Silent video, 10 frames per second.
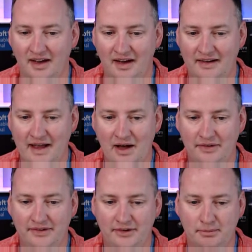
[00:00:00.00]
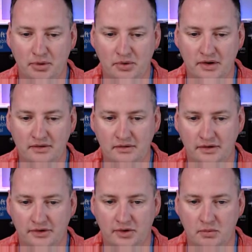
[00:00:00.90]
And now this is broken, so
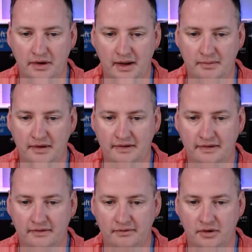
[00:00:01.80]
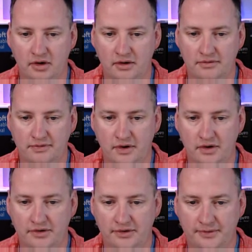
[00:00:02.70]
let's go rename this var
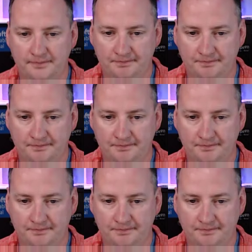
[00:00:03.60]
first.